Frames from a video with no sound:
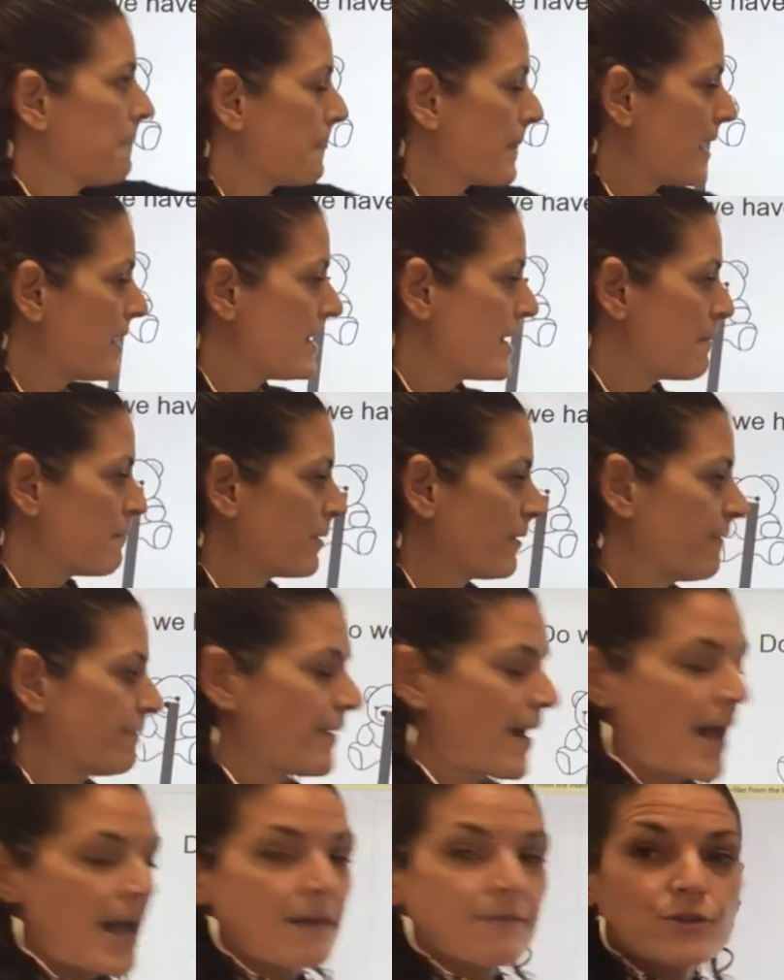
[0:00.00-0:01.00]
and number
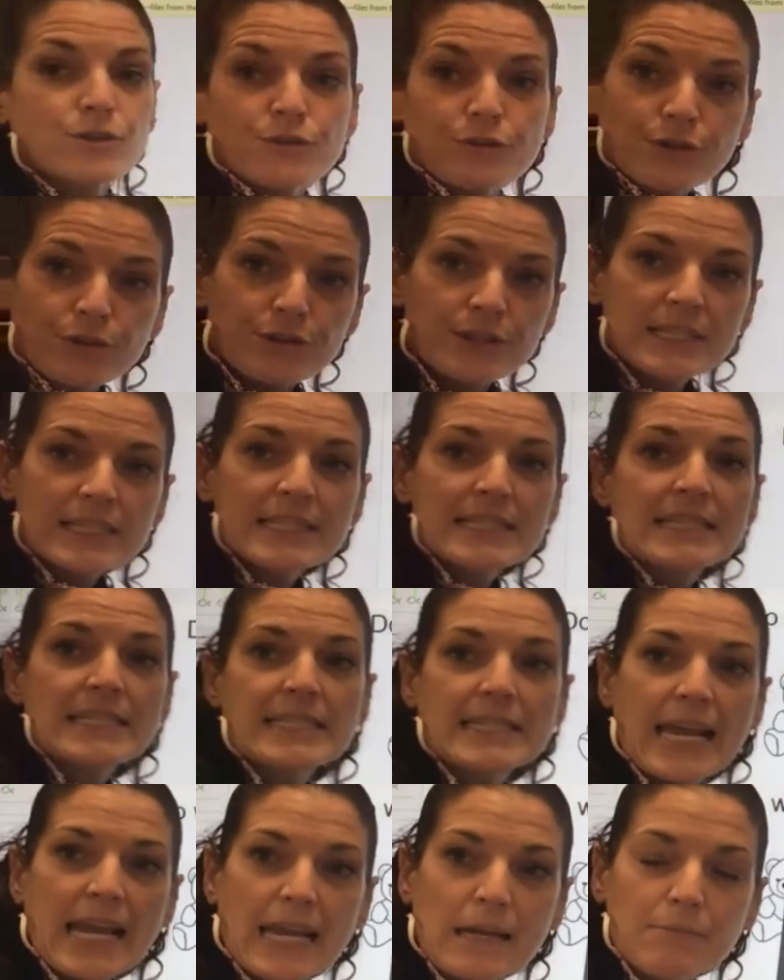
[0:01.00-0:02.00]
5. So they're the
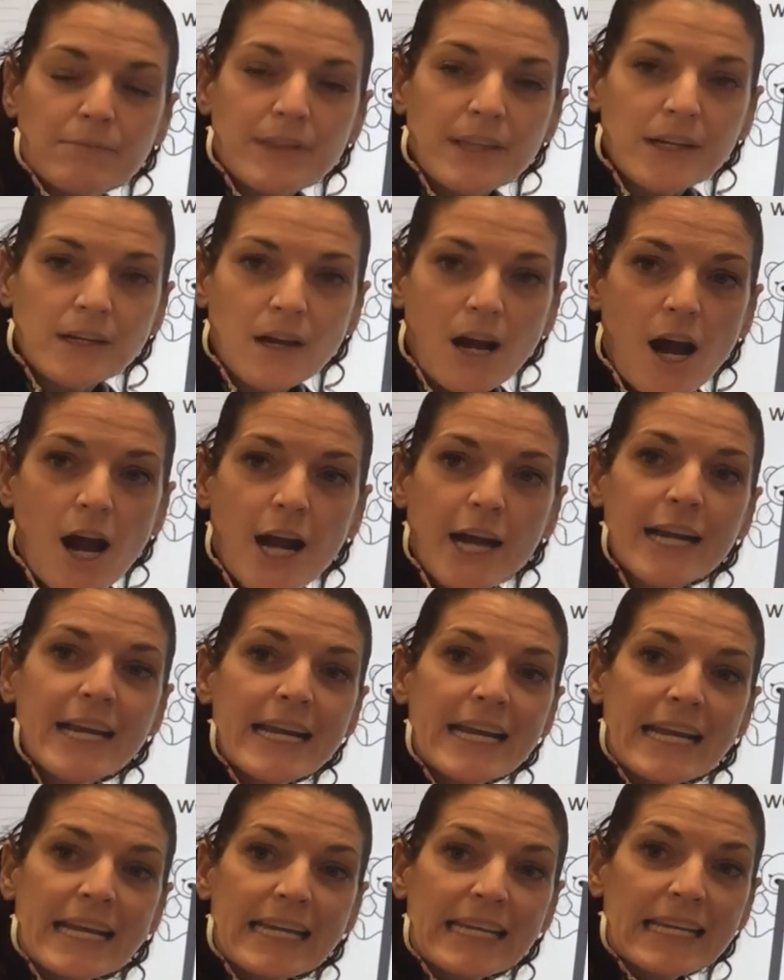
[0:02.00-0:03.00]
same. There are
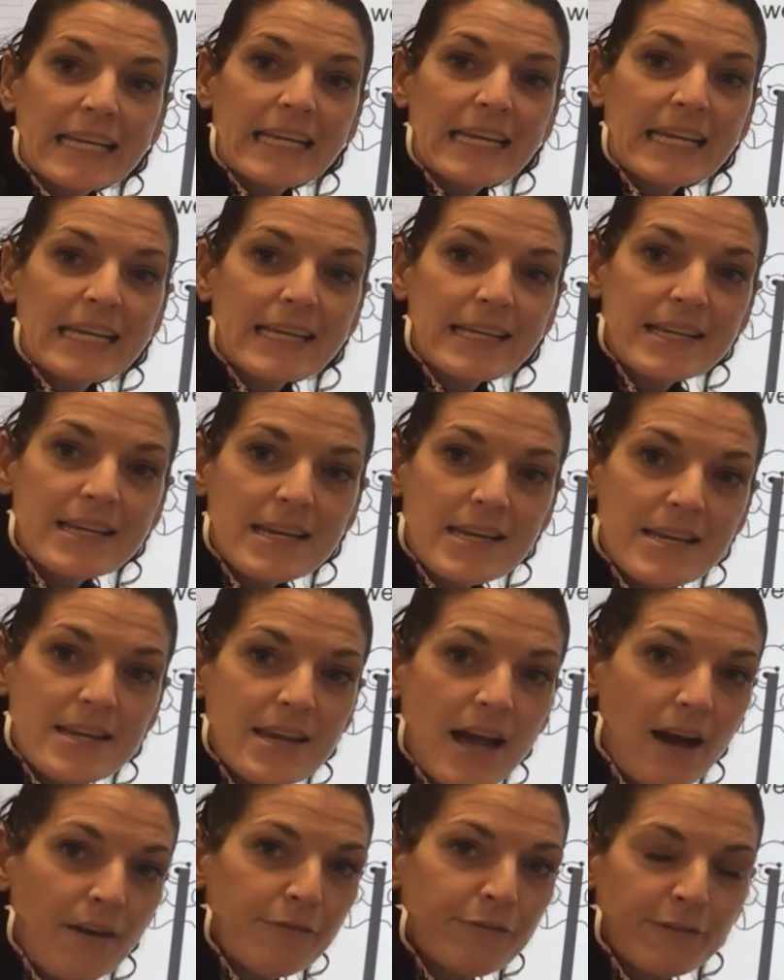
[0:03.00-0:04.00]

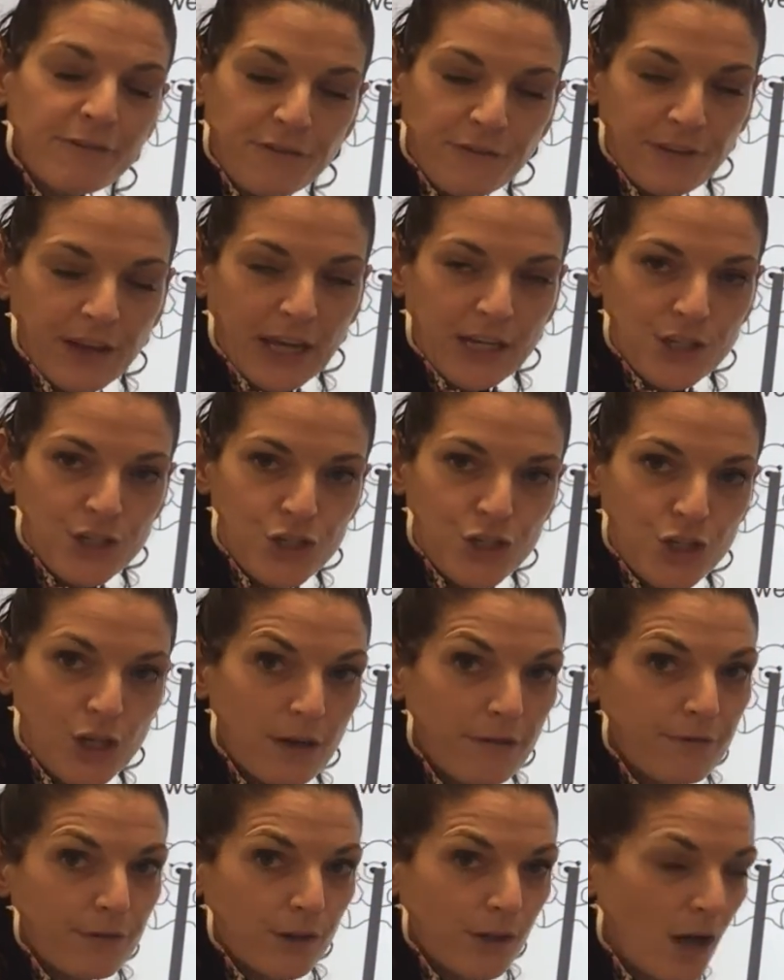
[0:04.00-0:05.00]
enough fish
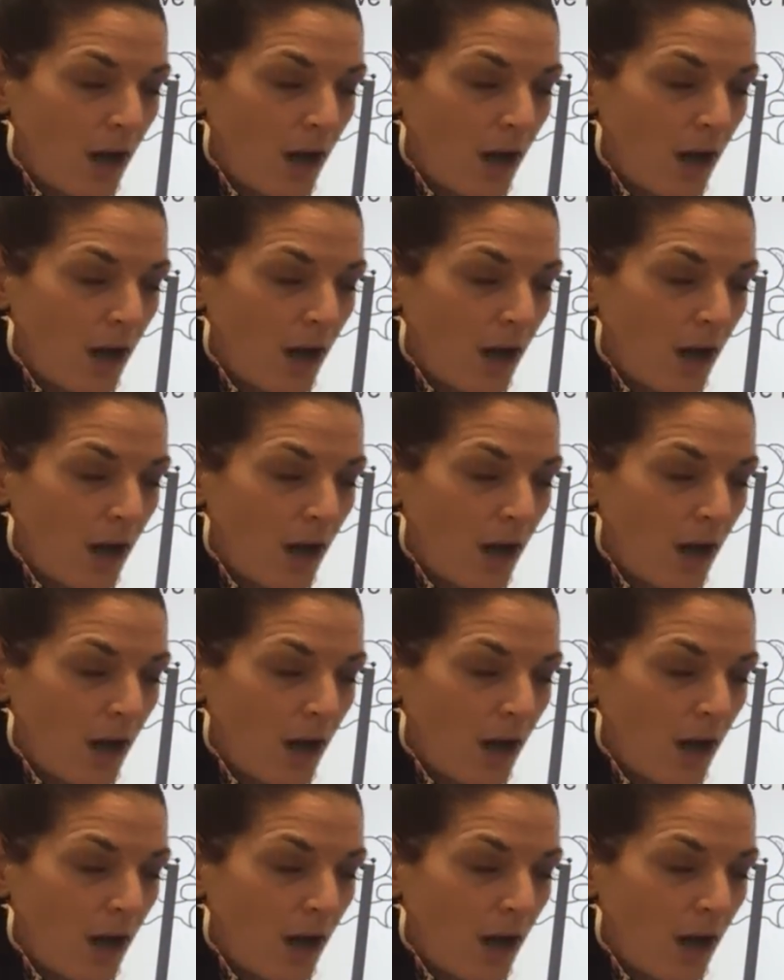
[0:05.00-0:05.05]
for